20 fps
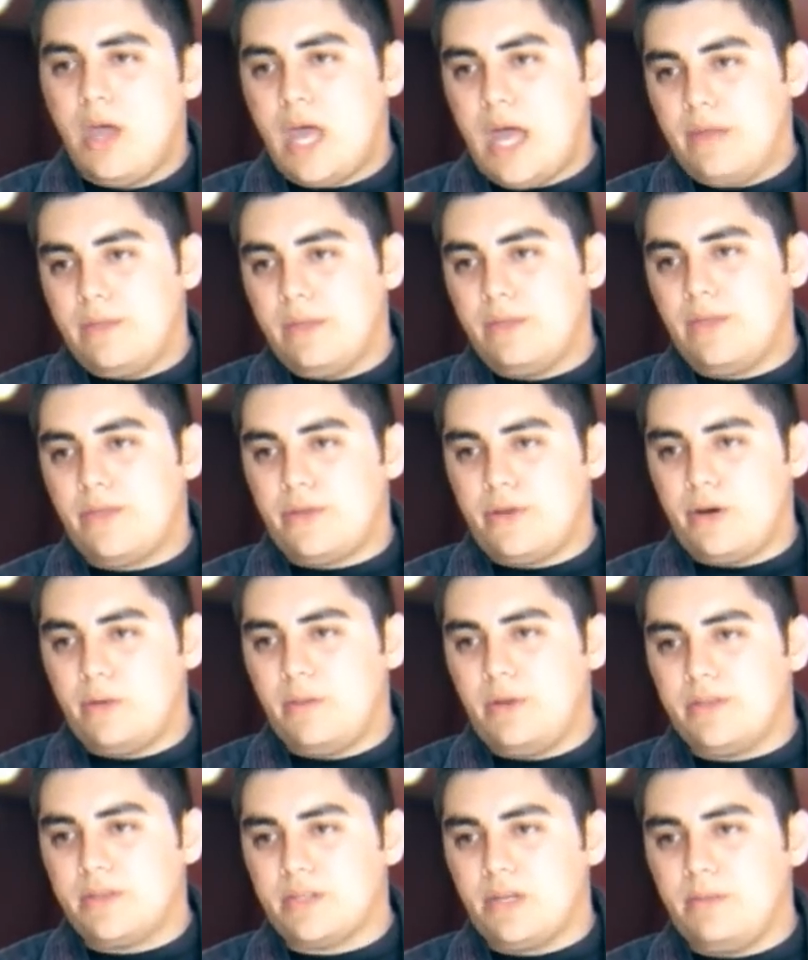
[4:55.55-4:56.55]
And then the third
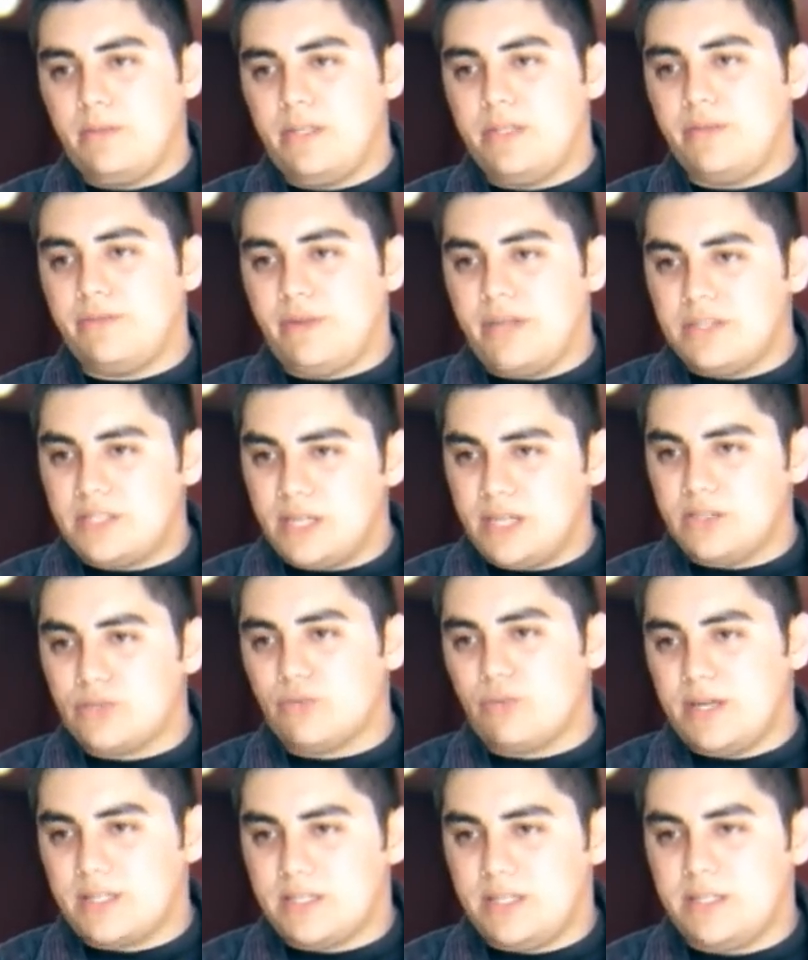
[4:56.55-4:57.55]
month is going to be defense
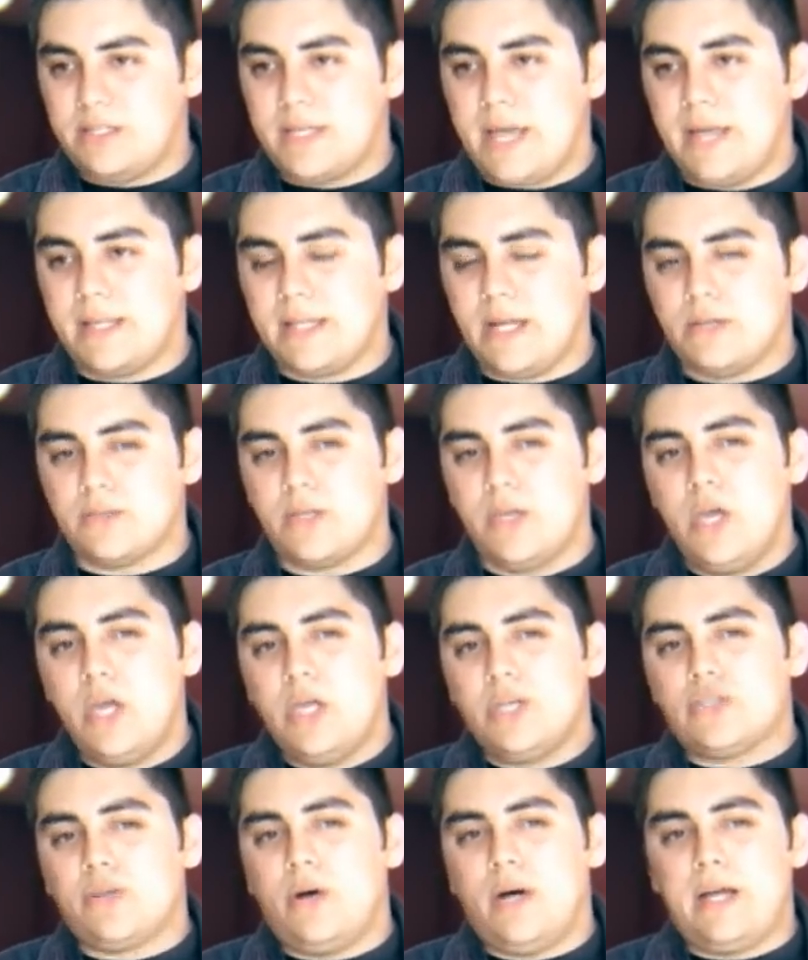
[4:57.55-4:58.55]
against wrestling takedowns.
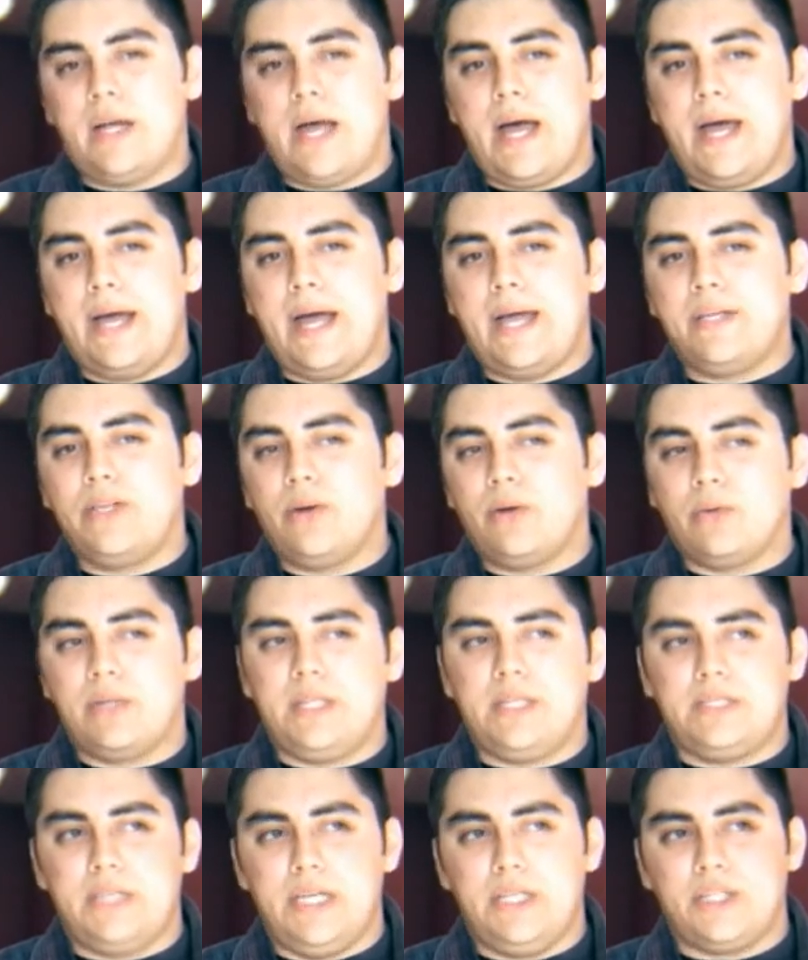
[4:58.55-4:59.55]
So I don't
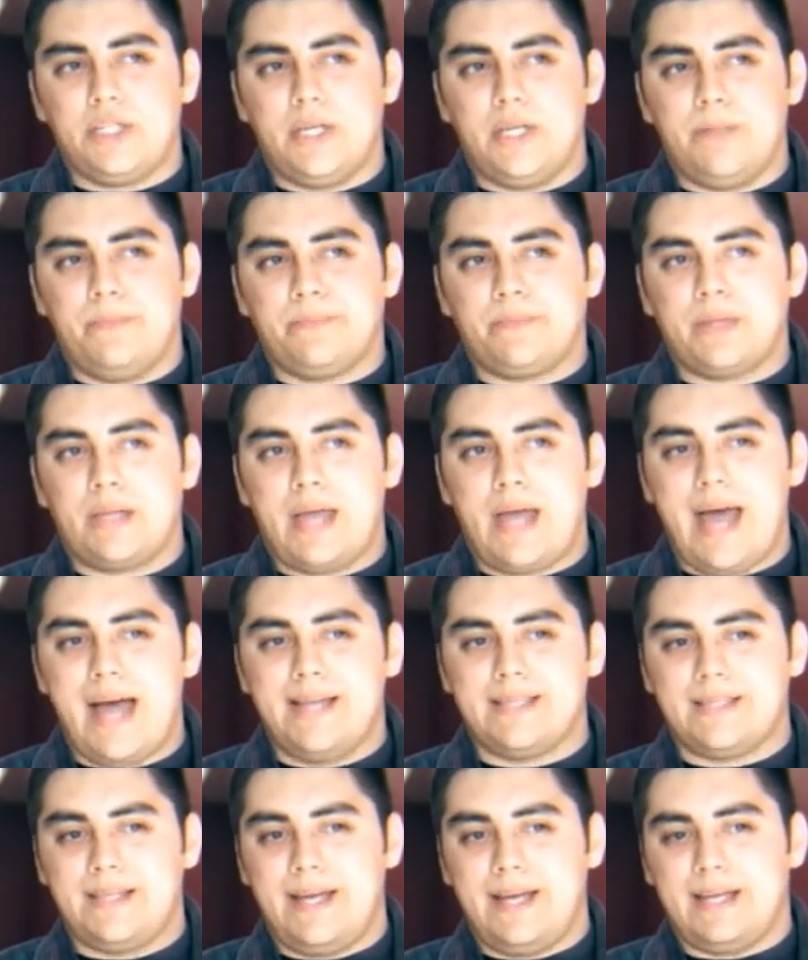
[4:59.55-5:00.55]
really teach it
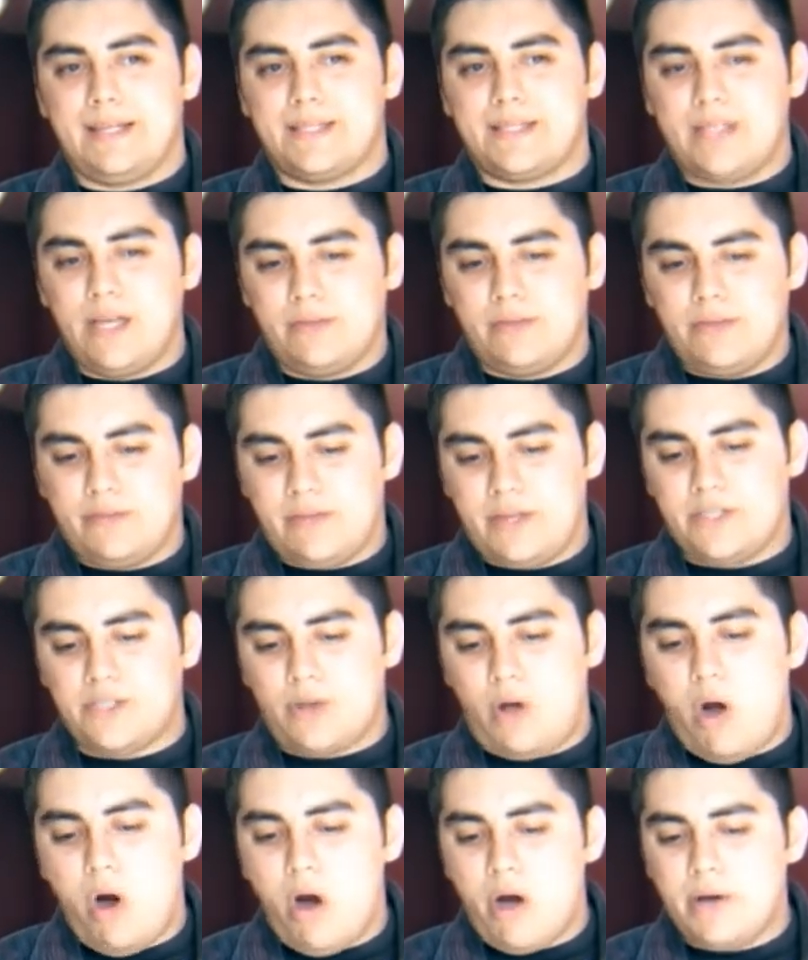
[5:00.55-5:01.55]
as like a
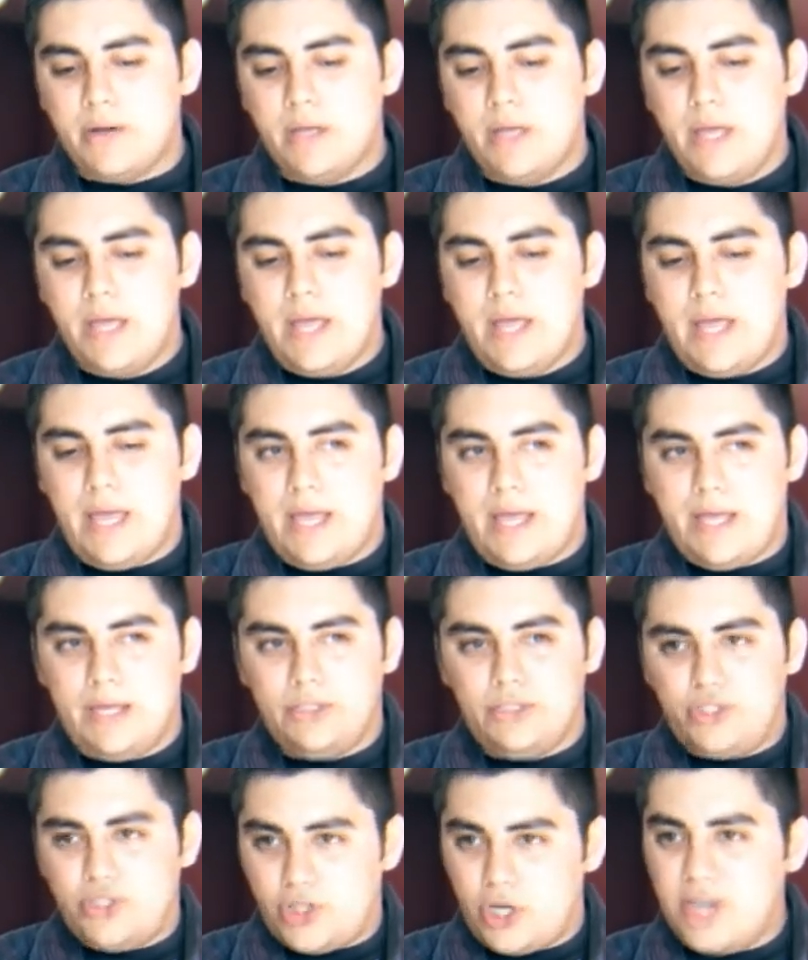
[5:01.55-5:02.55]
self-defense art,
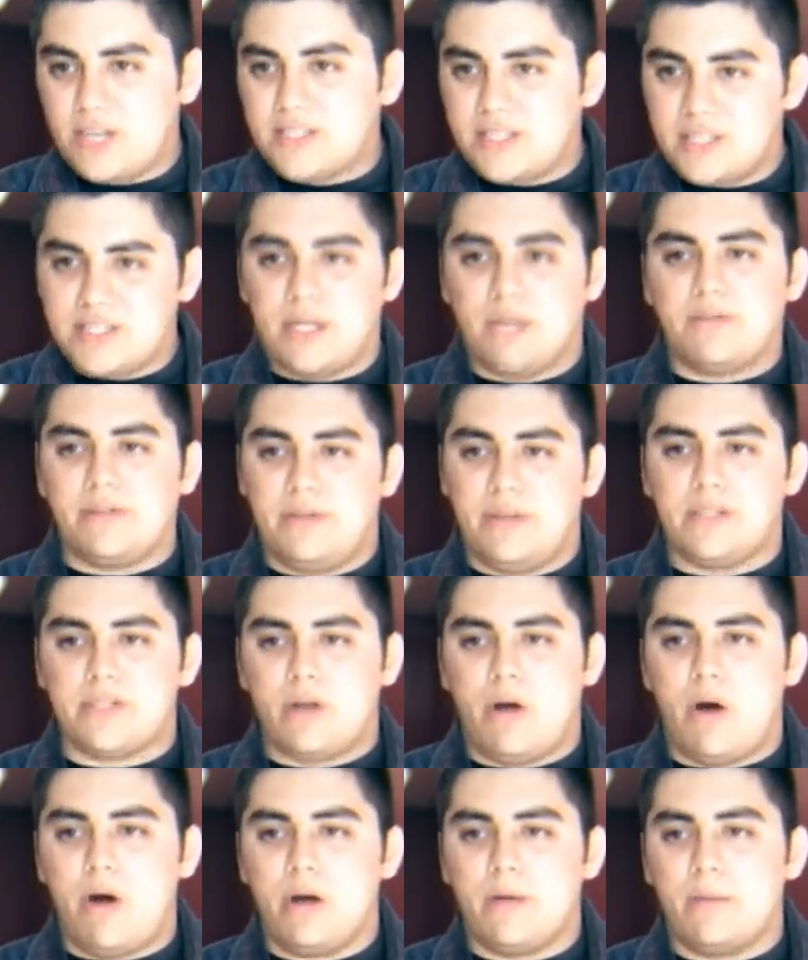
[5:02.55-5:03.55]
just a
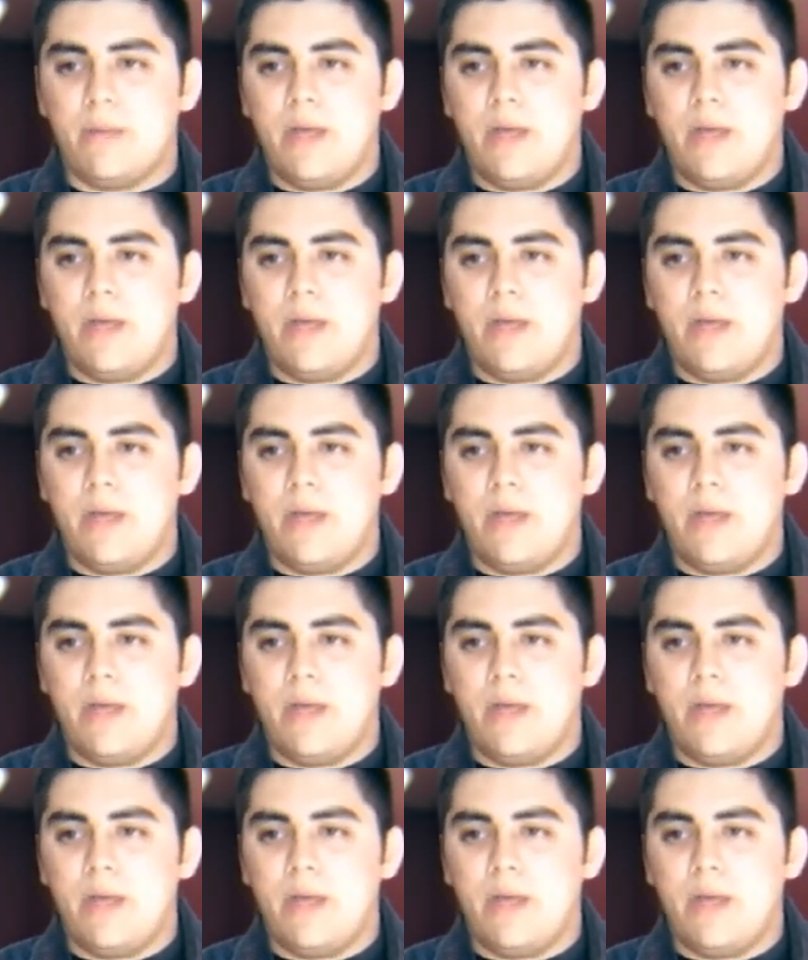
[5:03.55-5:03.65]
self-defense art.